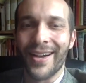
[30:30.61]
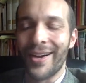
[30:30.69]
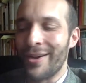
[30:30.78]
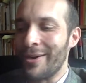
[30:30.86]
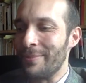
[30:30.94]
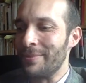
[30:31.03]

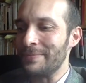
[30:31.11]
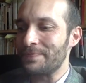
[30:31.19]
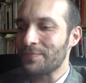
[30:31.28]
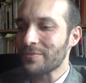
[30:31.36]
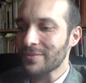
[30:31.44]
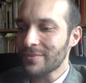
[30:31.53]
Um,
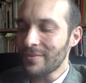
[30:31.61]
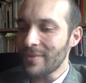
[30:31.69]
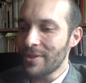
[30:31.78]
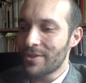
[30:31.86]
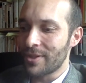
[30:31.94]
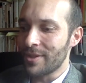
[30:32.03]

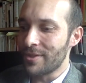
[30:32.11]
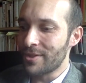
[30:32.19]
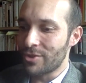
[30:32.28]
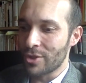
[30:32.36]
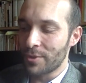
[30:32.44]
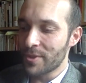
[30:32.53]
to,
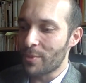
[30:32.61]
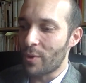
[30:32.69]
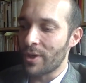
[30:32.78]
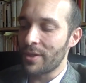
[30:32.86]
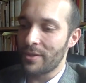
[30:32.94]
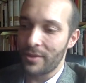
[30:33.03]
to Joe's
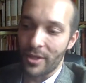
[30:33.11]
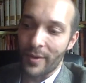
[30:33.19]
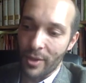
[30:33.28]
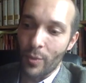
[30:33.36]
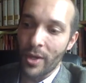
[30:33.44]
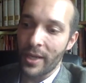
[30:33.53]
point, you know,
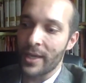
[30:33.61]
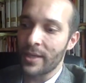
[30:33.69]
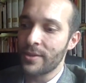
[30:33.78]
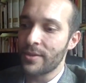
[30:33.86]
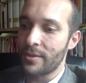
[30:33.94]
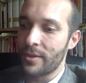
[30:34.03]
on the one
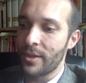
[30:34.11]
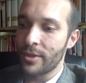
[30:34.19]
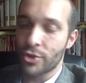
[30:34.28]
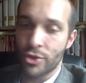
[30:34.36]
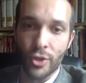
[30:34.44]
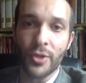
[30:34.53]
hand,
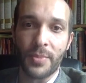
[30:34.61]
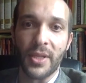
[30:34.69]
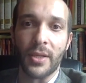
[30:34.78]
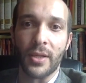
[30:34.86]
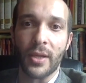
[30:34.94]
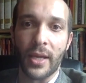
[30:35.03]
there should
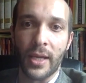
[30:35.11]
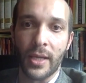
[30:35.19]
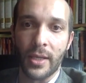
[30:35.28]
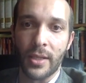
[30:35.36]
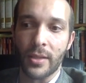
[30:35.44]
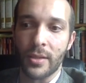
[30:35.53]
be
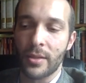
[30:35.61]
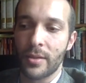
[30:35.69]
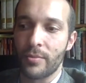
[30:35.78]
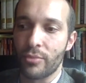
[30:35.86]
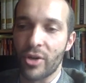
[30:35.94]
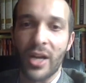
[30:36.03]
a
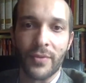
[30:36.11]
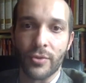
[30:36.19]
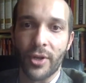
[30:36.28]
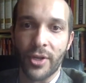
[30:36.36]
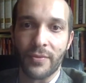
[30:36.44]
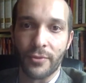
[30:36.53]
private
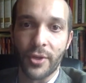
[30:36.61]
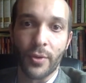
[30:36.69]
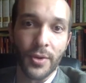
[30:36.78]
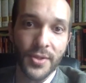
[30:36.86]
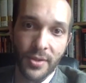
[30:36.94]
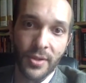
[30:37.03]
right of
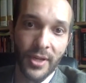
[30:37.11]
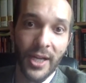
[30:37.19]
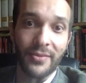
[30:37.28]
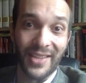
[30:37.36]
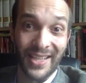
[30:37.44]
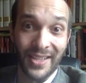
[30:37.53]
recourse, and there
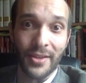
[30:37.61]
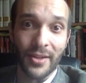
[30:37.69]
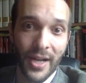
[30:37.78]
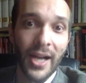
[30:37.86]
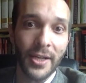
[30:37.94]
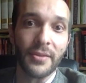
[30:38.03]
kind of it,
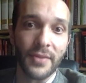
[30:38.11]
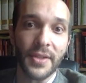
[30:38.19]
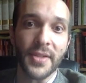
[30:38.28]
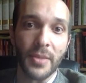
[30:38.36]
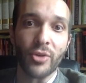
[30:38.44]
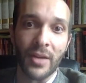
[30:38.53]
there kind of
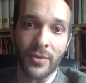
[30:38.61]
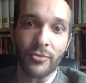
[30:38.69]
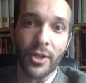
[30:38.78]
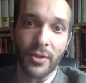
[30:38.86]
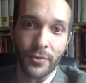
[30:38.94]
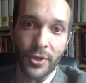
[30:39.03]
is a private
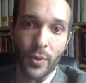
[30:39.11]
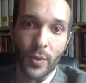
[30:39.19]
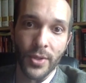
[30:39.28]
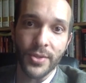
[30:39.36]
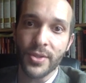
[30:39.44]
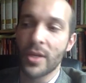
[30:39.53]
right of
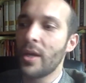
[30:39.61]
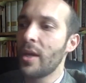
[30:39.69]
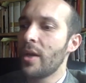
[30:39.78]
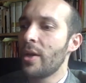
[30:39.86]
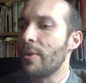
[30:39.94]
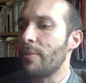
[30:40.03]
recourse.
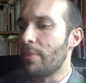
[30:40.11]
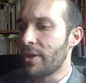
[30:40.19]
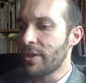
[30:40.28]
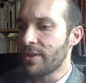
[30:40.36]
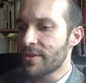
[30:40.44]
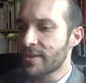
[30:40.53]

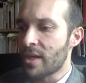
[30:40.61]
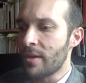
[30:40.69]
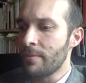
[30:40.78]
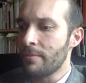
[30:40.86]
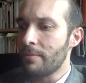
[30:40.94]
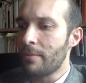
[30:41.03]
But in
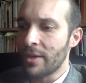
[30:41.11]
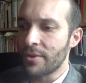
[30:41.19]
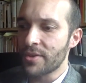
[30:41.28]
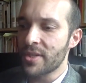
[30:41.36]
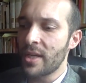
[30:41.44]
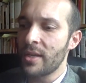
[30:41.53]
some, my
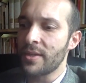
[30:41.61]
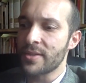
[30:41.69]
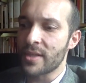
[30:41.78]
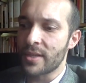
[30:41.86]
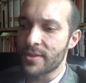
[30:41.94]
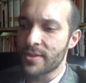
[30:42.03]
understanding
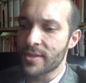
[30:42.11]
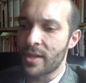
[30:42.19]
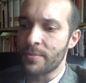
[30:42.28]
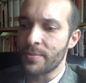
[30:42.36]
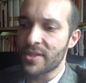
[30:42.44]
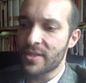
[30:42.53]
is that in
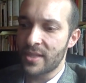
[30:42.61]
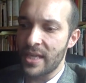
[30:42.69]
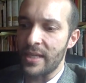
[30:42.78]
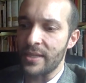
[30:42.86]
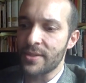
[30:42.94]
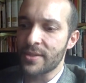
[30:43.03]
some
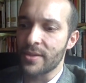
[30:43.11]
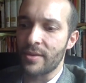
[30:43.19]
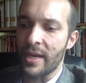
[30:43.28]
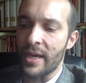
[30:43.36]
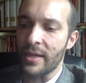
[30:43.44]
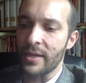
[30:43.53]
states,
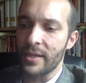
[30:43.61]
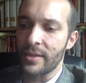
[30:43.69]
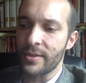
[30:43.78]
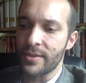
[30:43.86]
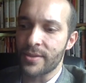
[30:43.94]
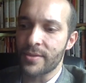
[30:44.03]
that
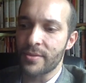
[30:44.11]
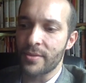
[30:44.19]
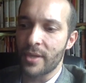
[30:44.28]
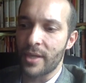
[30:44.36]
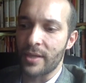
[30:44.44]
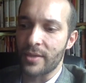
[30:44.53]
is
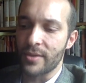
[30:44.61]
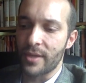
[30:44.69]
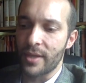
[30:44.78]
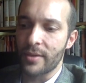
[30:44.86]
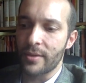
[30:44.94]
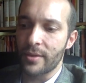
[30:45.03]
an
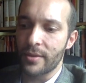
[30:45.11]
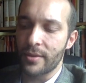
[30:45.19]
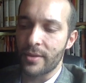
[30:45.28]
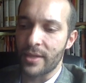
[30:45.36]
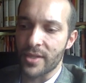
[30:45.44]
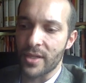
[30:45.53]
like
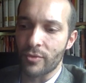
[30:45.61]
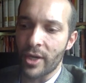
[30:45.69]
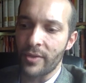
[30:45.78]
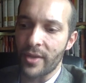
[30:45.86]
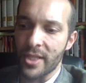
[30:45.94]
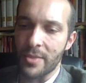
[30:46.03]
that is a
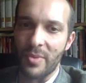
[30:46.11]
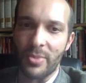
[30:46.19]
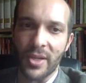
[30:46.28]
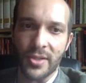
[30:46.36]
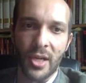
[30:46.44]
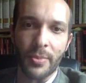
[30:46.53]
right that has to be
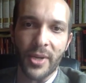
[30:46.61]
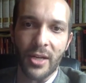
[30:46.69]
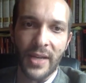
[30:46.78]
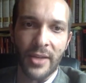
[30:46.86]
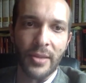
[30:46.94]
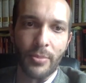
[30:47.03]
picked up
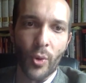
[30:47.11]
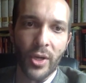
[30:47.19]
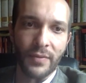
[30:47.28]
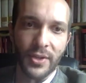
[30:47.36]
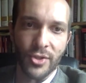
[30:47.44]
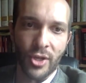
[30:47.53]
kind of at the
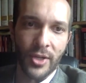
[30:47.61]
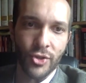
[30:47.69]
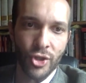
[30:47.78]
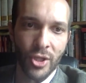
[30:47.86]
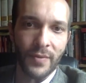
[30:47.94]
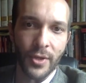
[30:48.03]
point of
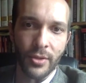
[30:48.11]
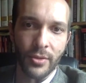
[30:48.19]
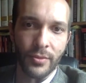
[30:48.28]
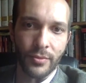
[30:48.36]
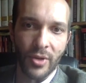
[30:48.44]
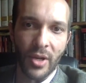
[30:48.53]
exhaustion of
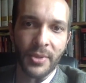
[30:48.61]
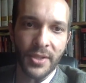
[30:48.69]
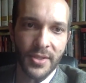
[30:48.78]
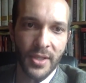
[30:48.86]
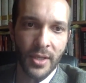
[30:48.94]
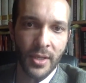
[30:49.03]
other
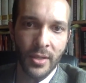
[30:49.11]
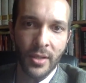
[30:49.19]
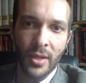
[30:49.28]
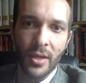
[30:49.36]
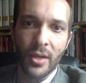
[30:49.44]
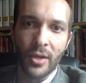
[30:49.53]
remedy seeking
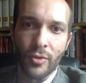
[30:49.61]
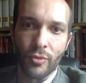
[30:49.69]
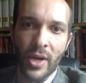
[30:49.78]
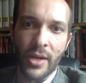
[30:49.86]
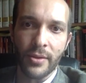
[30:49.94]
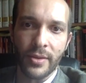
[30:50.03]

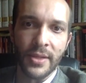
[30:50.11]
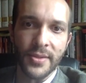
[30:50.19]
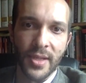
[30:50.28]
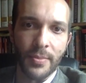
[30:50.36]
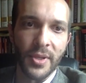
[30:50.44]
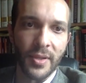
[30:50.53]
rather
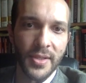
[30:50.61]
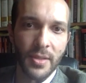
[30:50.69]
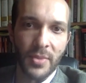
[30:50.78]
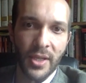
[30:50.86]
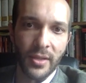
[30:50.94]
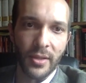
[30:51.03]
than something
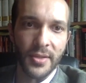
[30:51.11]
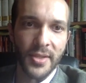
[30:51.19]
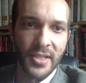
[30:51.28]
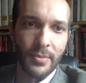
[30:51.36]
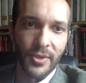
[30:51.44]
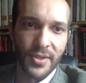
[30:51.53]
that's immediately
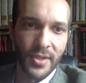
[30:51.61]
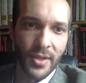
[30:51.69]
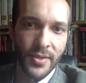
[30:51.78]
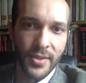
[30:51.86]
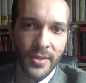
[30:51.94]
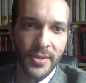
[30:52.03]
accessible to
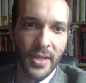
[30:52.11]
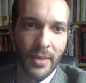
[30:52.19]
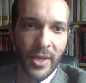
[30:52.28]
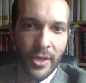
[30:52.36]
citizens.